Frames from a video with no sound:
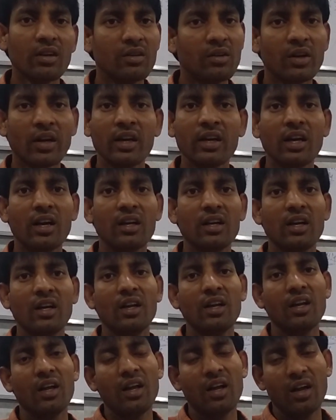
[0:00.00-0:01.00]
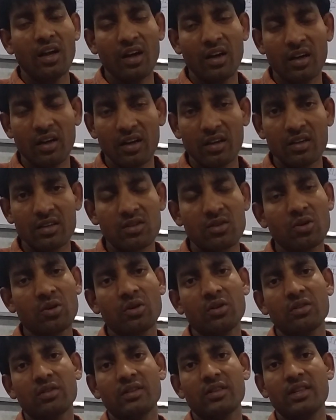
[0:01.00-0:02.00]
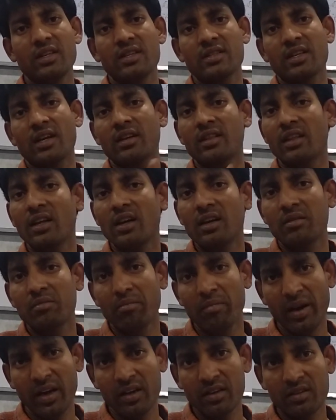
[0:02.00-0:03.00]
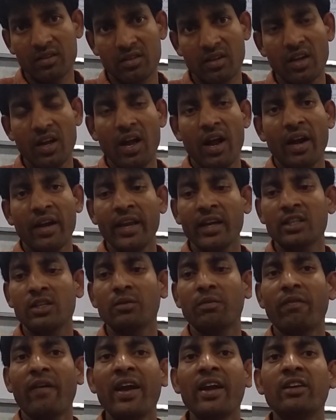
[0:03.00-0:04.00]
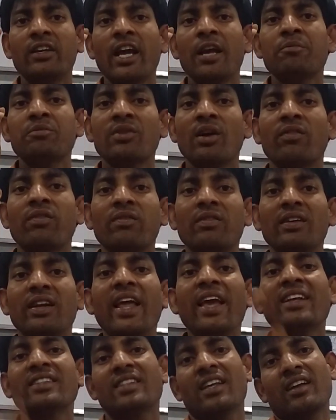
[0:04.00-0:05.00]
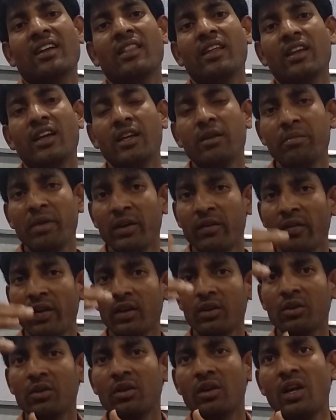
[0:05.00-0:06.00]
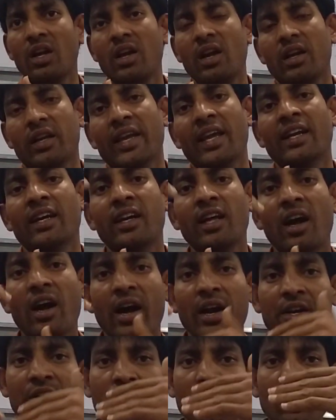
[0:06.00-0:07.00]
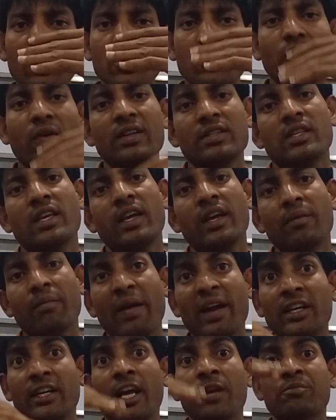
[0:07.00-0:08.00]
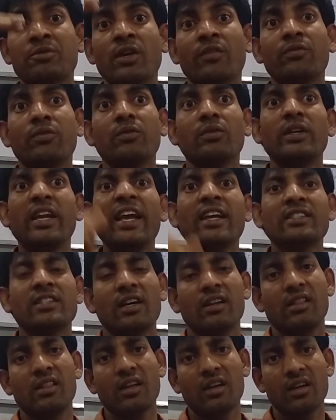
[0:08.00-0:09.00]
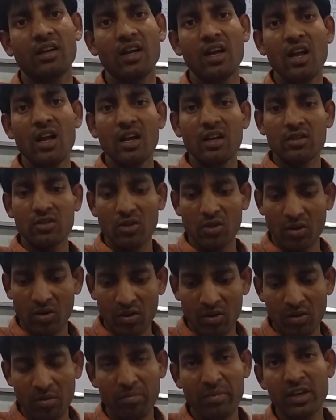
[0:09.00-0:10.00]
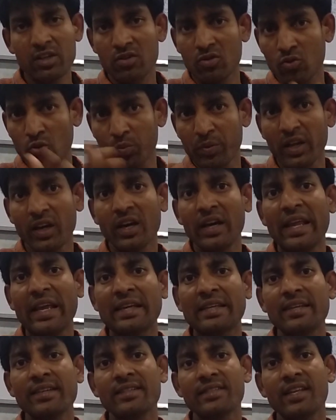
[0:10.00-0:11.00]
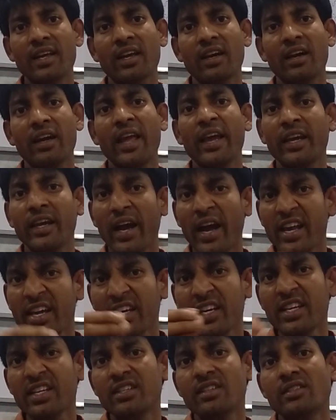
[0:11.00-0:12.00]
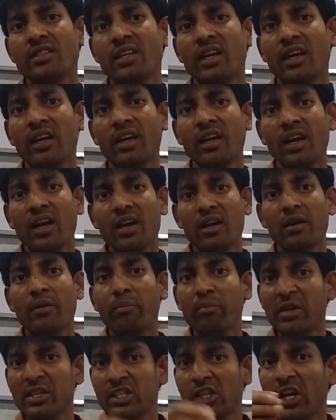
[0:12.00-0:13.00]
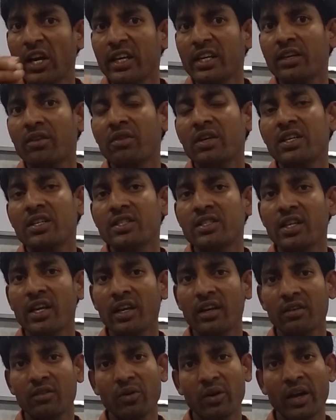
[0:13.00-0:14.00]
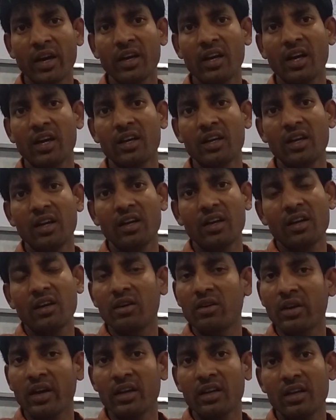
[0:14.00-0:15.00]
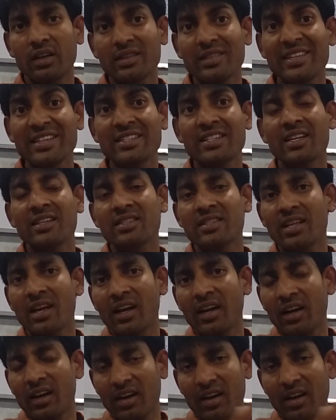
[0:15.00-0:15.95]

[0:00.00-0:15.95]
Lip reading: Okay, na? So these are the main. Next, 5 types of lakes are there in between Canada and USA. 5 types of lakes are there. So means Superior Lake is there, Lake Erie is there, Michigan River is there. Okay, na? This is the